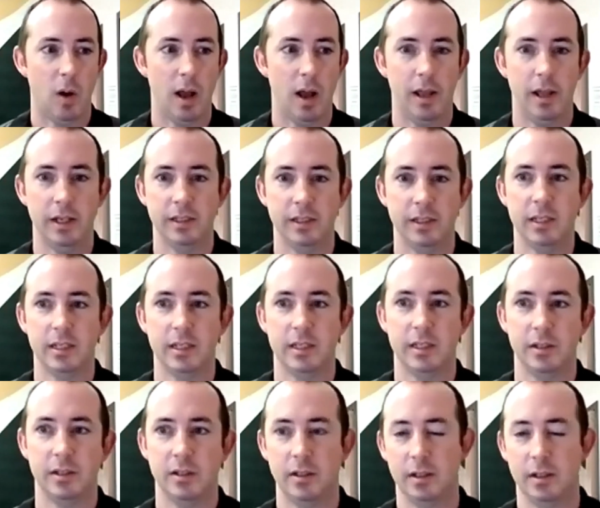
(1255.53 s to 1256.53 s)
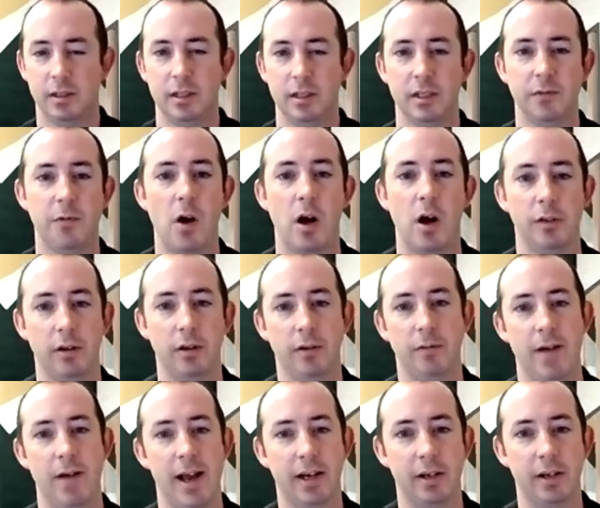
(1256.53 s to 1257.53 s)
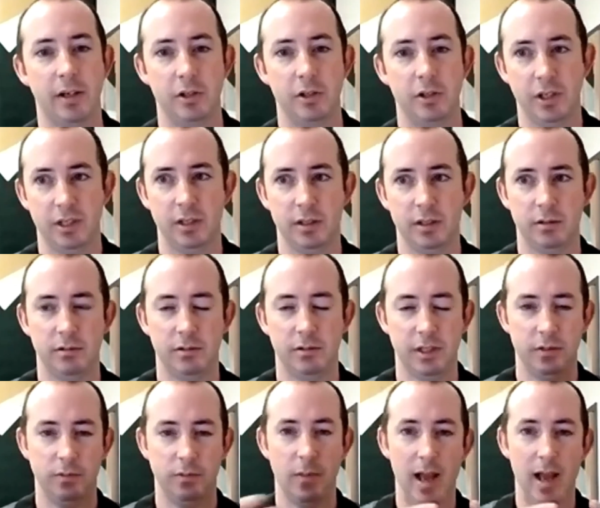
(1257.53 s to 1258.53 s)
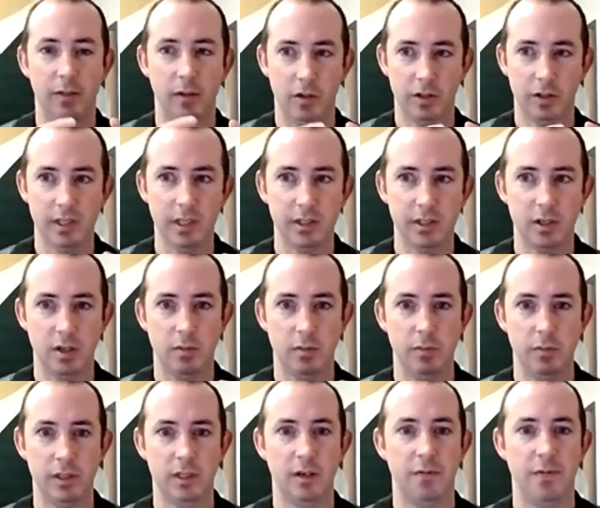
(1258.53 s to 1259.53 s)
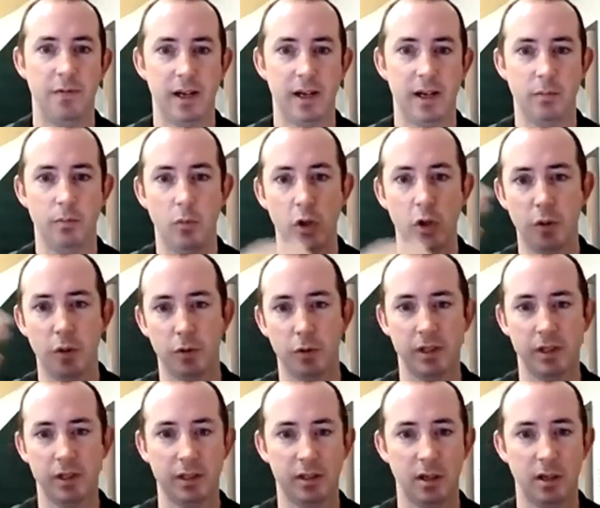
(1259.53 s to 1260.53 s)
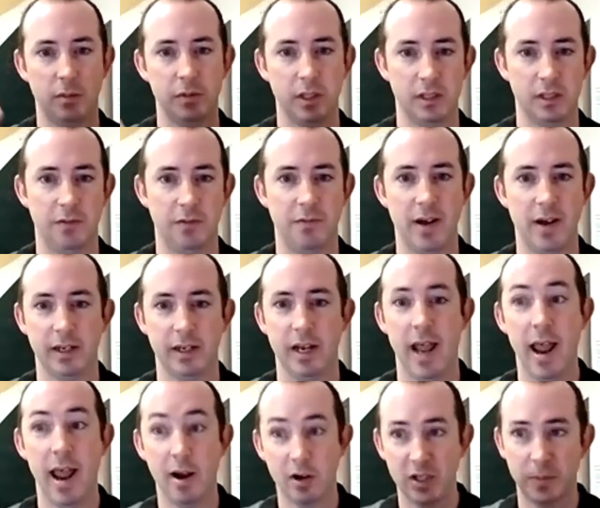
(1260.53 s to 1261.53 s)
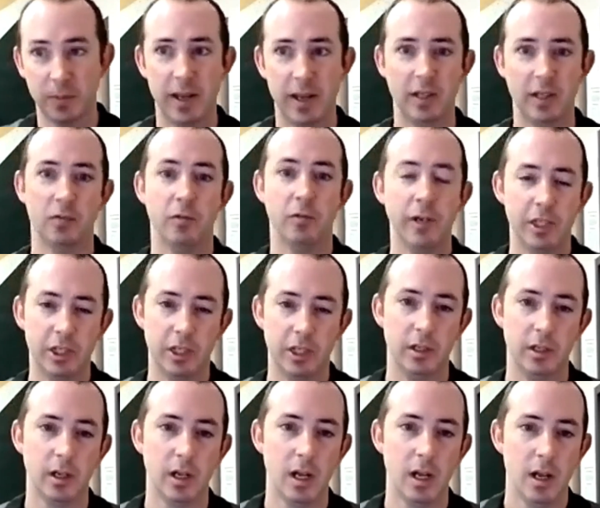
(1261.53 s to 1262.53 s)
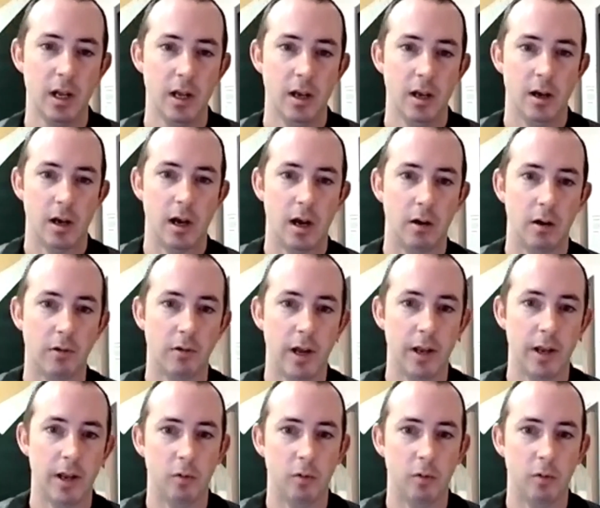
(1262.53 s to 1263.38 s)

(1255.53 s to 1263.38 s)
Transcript: Does this fault affect just my little system? Does it affect multiple systems? Does it affect an airspace region? Right?